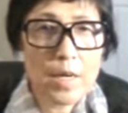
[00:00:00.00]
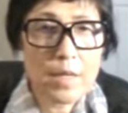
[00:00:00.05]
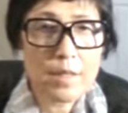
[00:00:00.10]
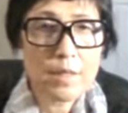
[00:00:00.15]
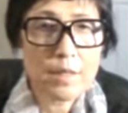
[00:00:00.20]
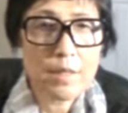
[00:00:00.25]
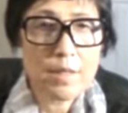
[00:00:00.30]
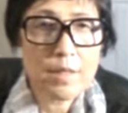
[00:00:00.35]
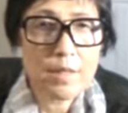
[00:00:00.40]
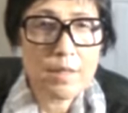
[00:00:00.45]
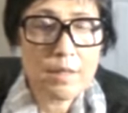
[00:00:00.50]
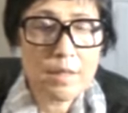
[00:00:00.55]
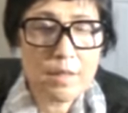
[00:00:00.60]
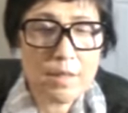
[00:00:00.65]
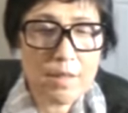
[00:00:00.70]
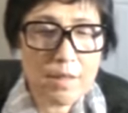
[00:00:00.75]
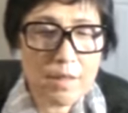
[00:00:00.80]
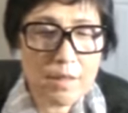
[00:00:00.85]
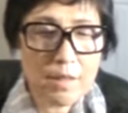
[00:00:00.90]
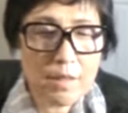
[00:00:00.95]
since
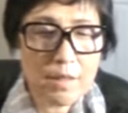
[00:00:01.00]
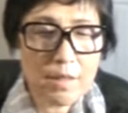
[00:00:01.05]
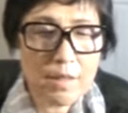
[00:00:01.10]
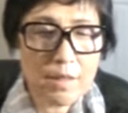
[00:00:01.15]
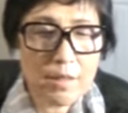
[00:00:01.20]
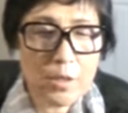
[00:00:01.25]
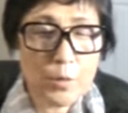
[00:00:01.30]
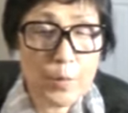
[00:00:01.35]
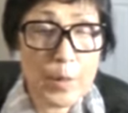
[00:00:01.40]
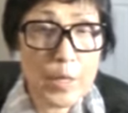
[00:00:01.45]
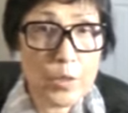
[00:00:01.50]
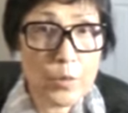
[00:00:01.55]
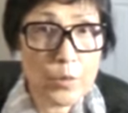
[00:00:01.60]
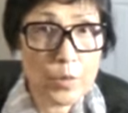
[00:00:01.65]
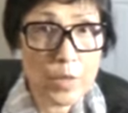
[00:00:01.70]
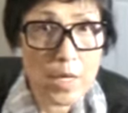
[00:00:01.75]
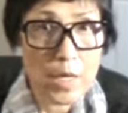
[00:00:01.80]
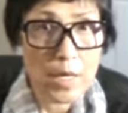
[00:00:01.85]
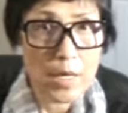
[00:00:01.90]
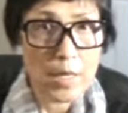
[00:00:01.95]
this is a special
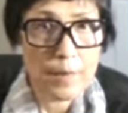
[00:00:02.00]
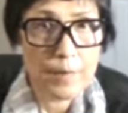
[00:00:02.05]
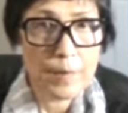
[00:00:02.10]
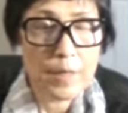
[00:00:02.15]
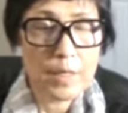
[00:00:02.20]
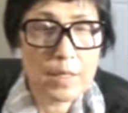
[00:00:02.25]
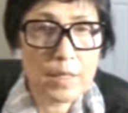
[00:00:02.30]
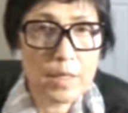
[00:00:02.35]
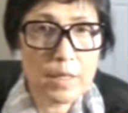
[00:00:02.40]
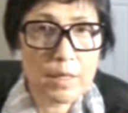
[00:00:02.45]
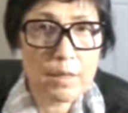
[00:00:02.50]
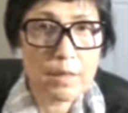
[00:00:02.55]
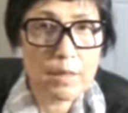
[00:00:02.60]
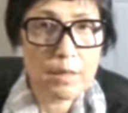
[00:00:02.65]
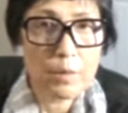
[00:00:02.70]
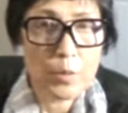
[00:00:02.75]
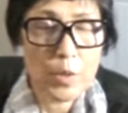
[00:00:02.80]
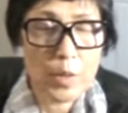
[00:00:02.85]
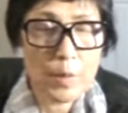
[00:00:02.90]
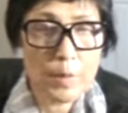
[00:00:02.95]
time, and I
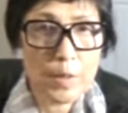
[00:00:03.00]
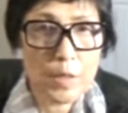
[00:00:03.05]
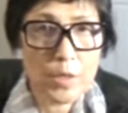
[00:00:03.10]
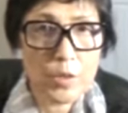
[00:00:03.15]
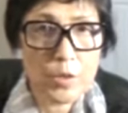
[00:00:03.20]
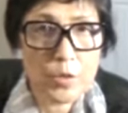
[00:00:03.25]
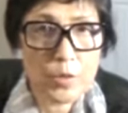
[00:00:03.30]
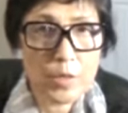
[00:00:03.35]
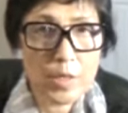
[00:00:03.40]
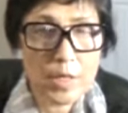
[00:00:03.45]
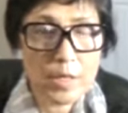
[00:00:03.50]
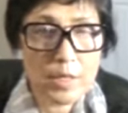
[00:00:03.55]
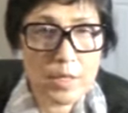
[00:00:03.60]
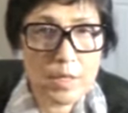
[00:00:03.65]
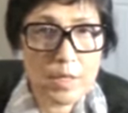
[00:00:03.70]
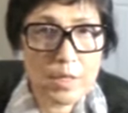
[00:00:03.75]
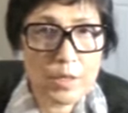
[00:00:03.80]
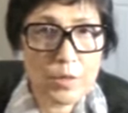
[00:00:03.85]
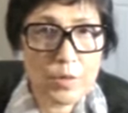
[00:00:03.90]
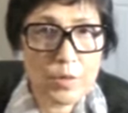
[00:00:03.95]
think probably it's a good
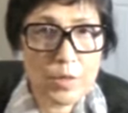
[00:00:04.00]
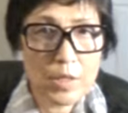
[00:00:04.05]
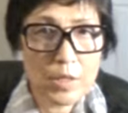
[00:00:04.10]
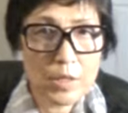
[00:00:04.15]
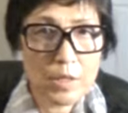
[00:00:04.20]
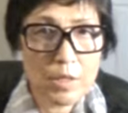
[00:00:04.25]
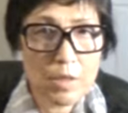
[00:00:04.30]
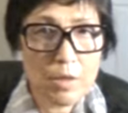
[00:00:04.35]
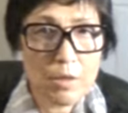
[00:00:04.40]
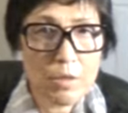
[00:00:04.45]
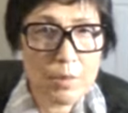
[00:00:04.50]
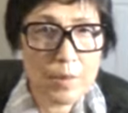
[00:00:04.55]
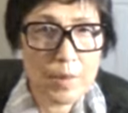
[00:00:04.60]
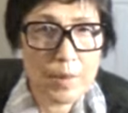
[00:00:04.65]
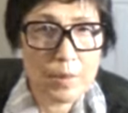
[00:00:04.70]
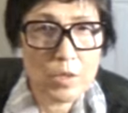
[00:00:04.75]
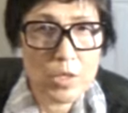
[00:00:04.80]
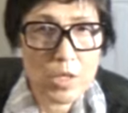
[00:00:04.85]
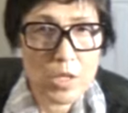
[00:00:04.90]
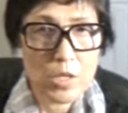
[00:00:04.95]
idea to just talk
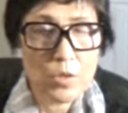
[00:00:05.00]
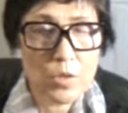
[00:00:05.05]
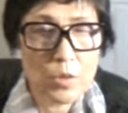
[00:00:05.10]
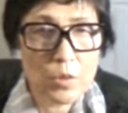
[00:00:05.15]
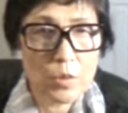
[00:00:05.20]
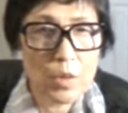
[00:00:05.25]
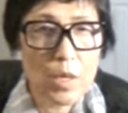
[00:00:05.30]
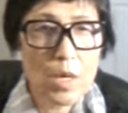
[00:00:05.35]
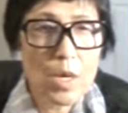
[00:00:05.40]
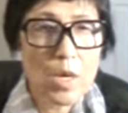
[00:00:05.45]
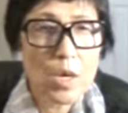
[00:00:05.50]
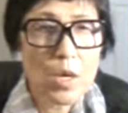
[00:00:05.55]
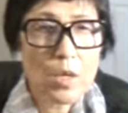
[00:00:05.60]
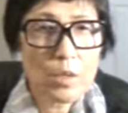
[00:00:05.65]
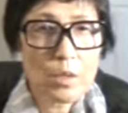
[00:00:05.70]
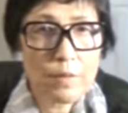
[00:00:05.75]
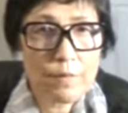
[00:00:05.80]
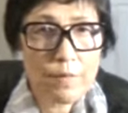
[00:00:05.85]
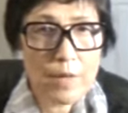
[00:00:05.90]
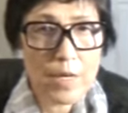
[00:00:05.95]
about general
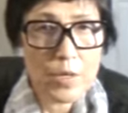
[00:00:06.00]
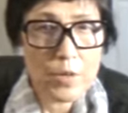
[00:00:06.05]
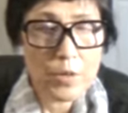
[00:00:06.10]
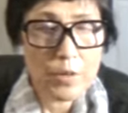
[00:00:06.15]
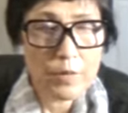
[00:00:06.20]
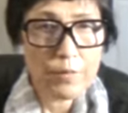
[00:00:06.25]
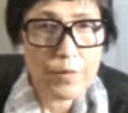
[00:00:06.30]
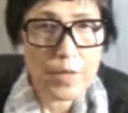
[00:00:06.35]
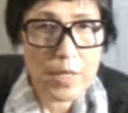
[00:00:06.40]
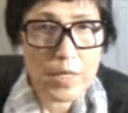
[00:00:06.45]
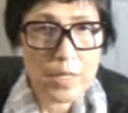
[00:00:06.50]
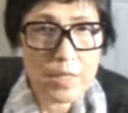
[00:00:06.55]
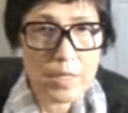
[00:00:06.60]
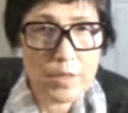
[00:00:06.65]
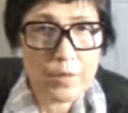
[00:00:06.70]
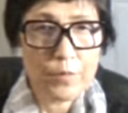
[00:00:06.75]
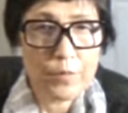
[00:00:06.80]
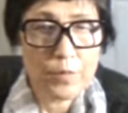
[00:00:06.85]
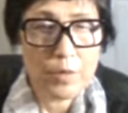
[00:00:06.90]
the viral infection.